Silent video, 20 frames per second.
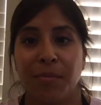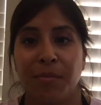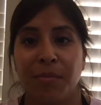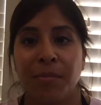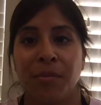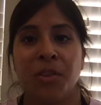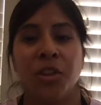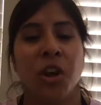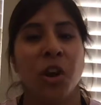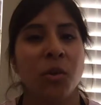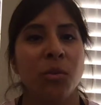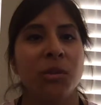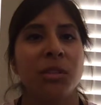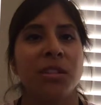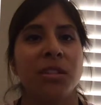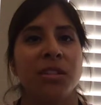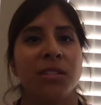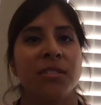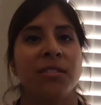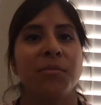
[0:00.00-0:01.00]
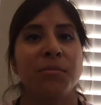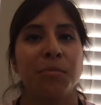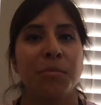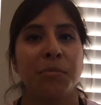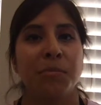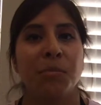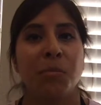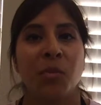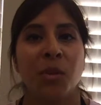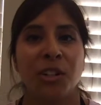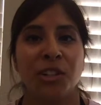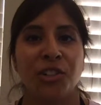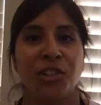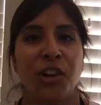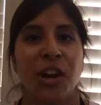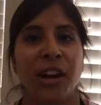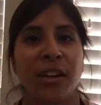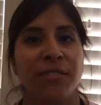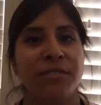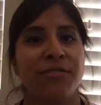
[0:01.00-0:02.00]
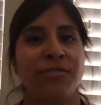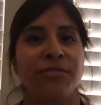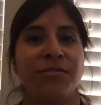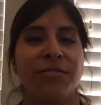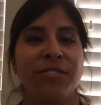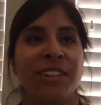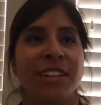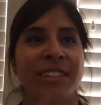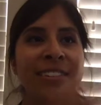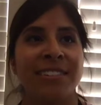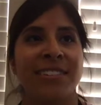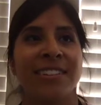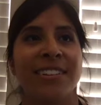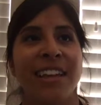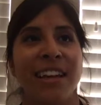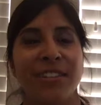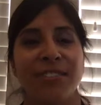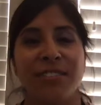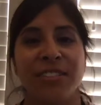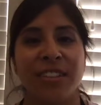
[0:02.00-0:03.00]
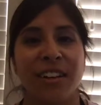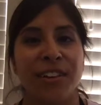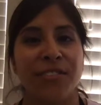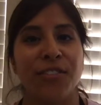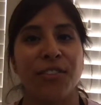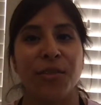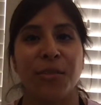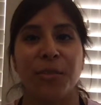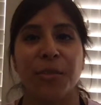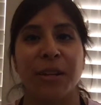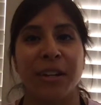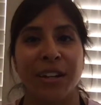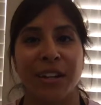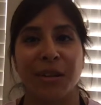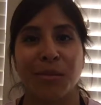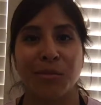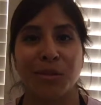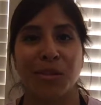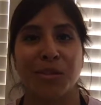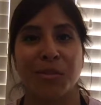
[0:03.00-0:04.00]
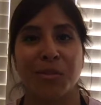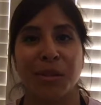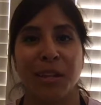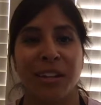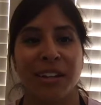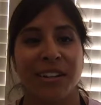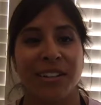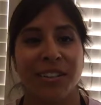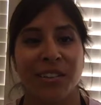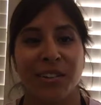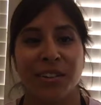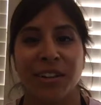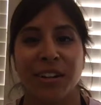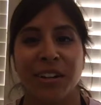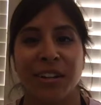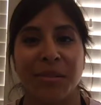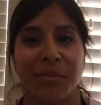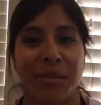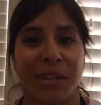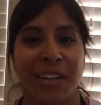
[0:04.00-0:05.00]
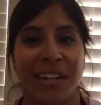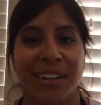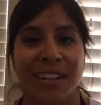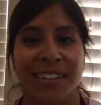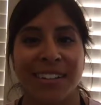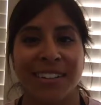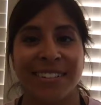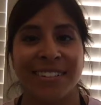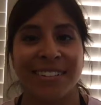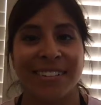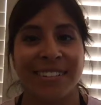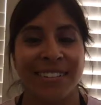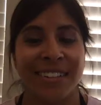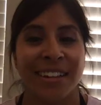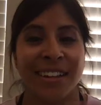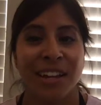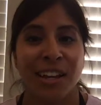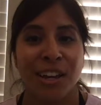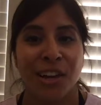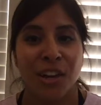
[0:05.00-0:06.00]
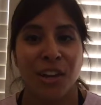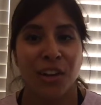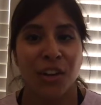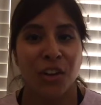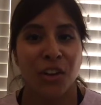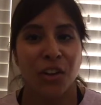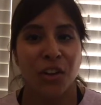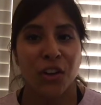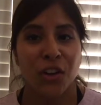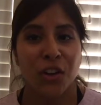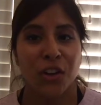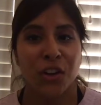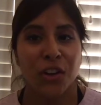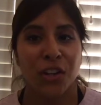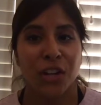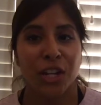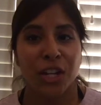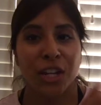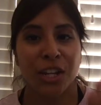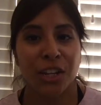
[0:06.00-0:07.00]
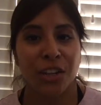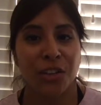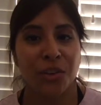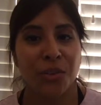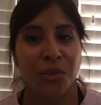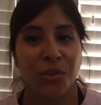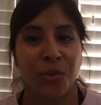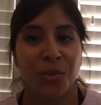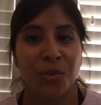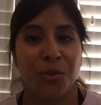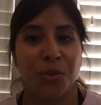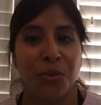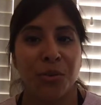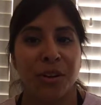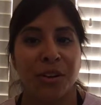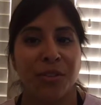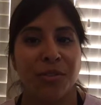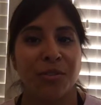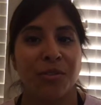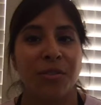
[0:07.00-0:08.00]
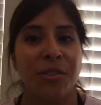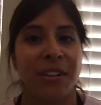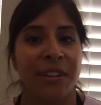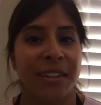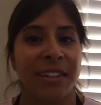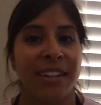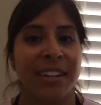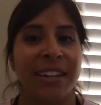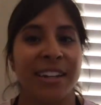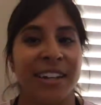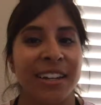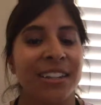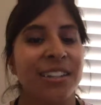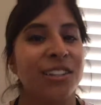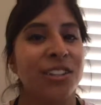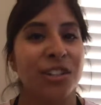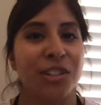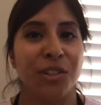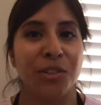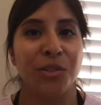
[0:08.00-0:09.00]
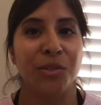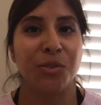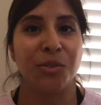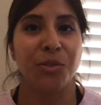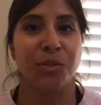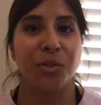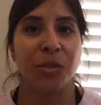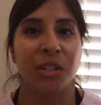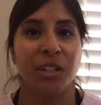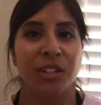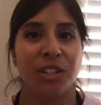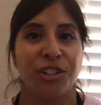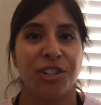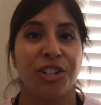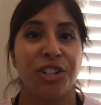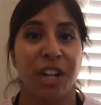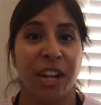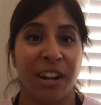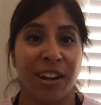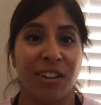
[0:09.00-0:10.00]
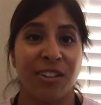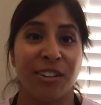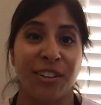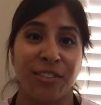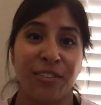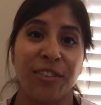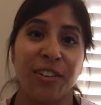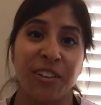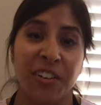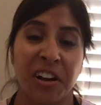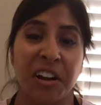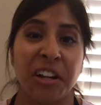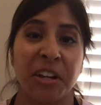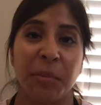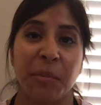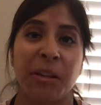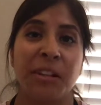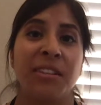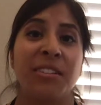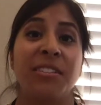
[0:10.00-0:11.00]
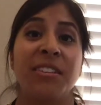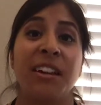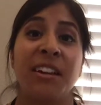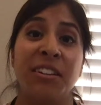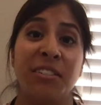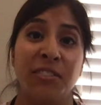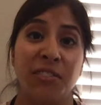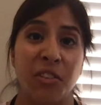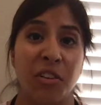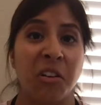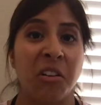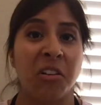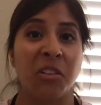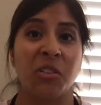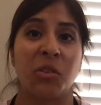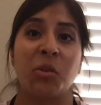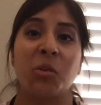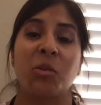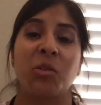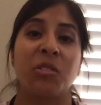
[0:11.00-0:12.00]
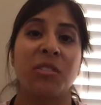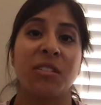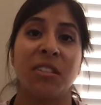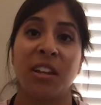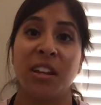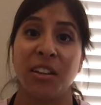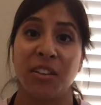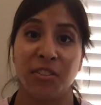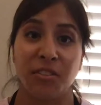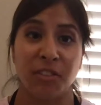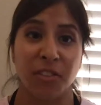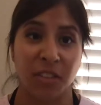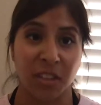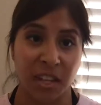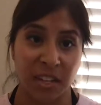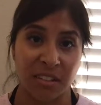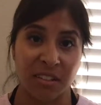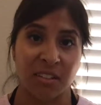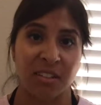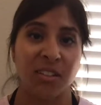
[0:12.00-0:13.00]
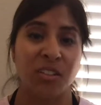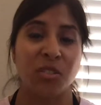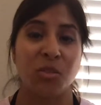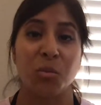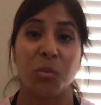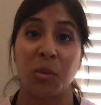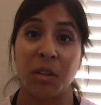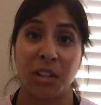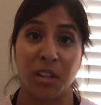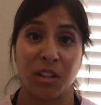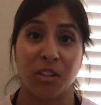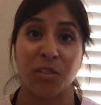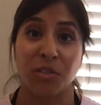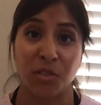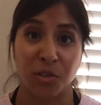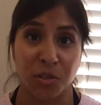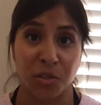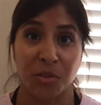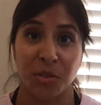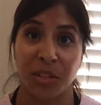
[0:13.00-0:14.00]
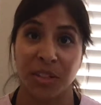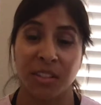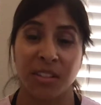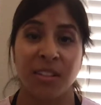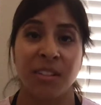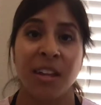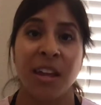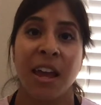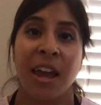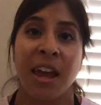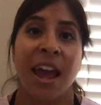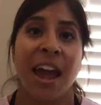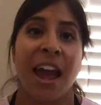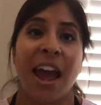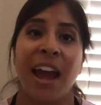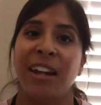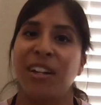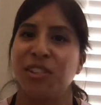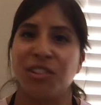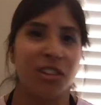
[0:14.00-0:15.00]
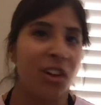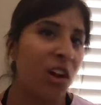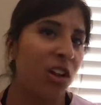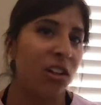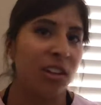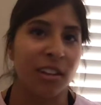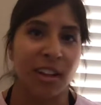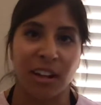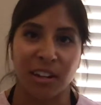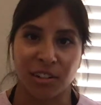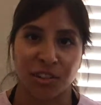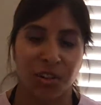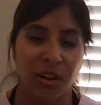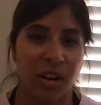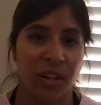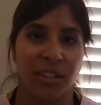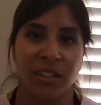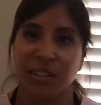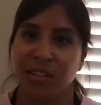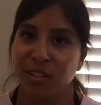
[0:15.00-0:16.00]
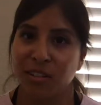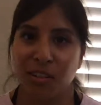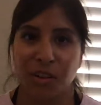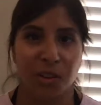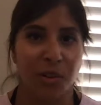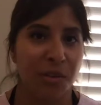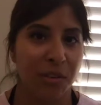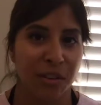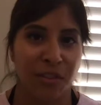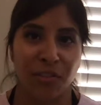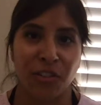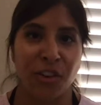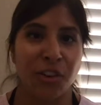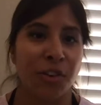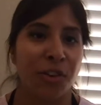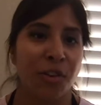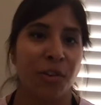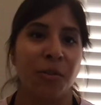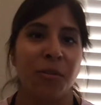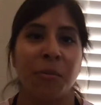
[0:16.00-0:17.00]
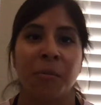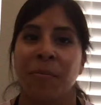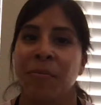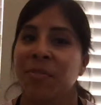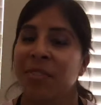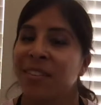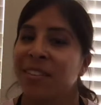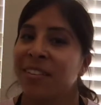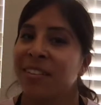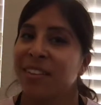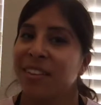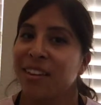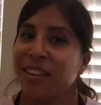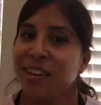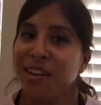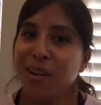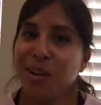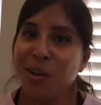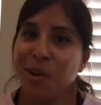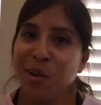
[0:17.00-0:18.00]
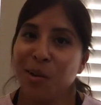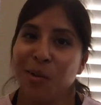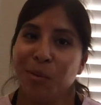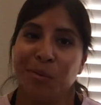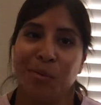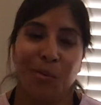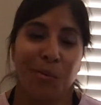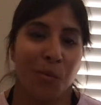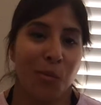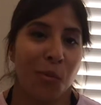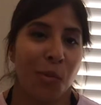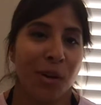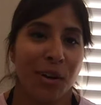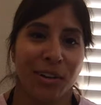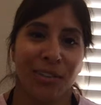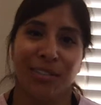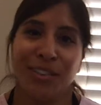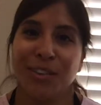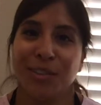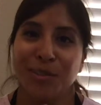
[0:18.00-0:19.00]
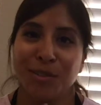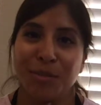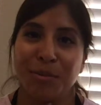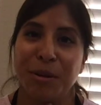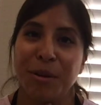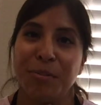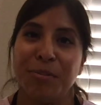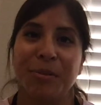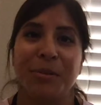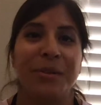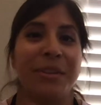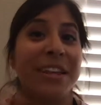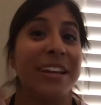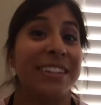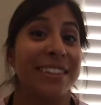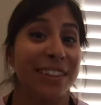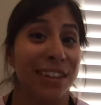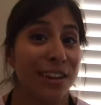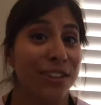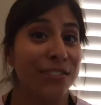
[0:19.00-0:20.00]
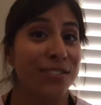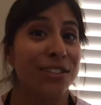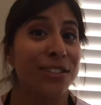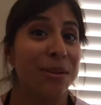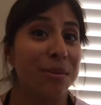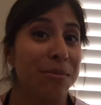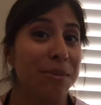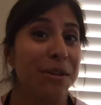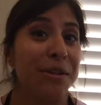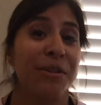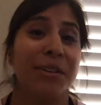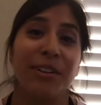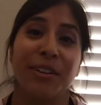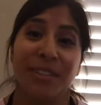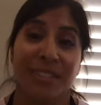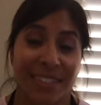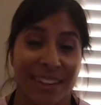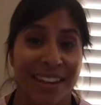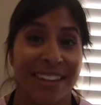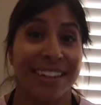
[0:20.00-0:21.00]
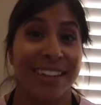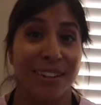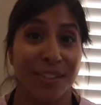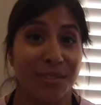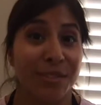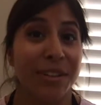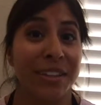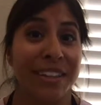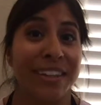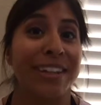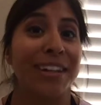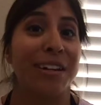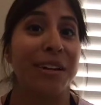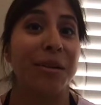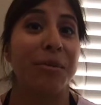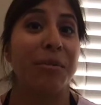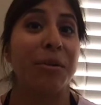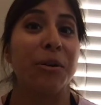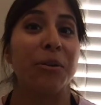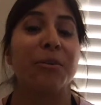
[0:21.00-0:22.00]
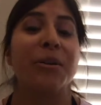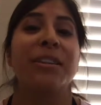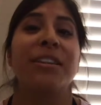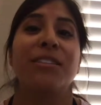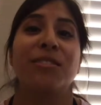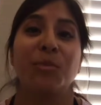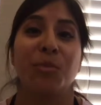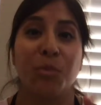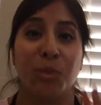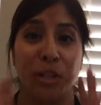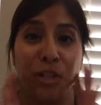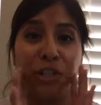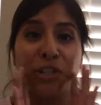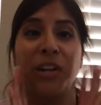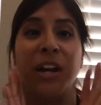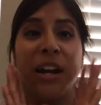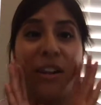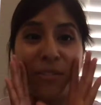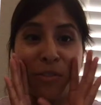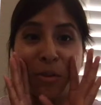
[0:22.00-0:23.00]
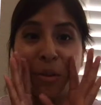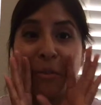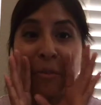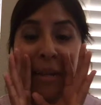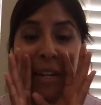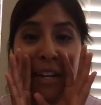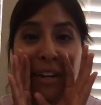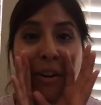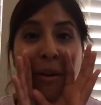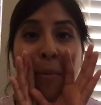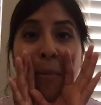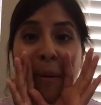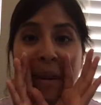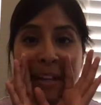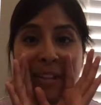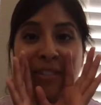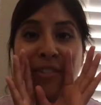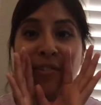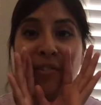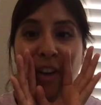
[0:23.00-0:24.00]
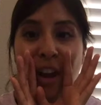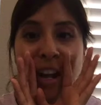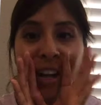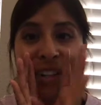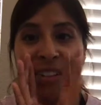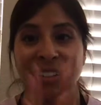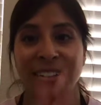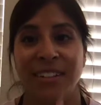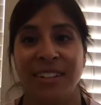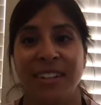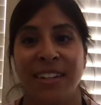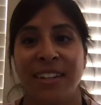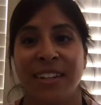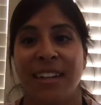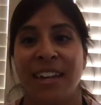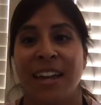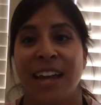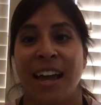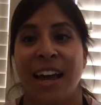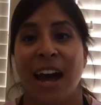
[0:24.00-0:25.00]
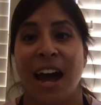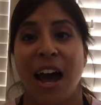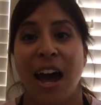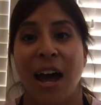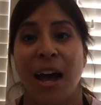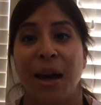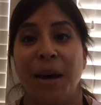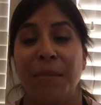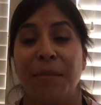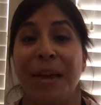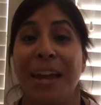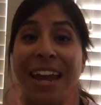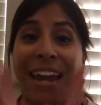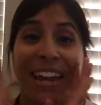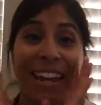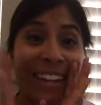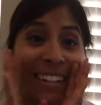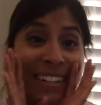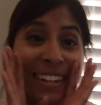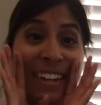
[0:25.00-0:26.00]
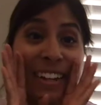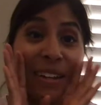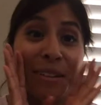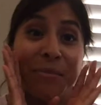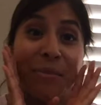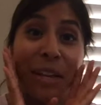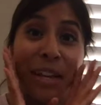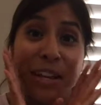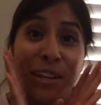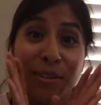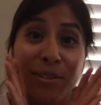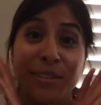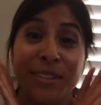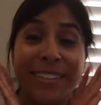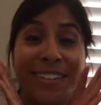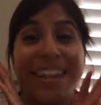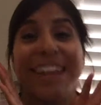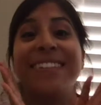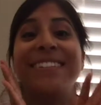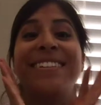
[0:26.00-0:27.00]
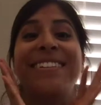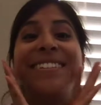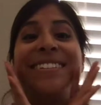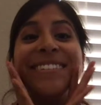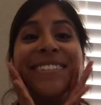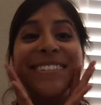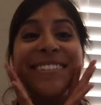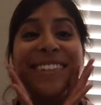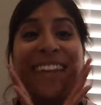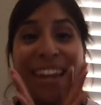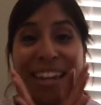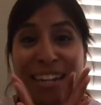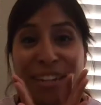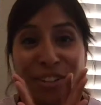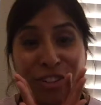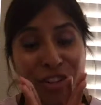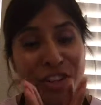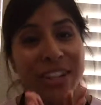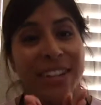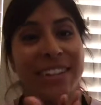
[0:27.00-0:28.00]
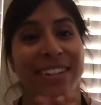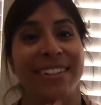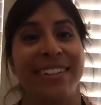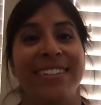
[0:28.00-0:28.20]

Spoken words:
Note, OneDrive is a lifesaver when it comes to blended learning, because you really get to share different documents and different articles and different lessons with your students, and it's all electronic. So if you're one of those people that loves computers and can really get on board with this, OneDrive will be your best friend. And it can be used as a station.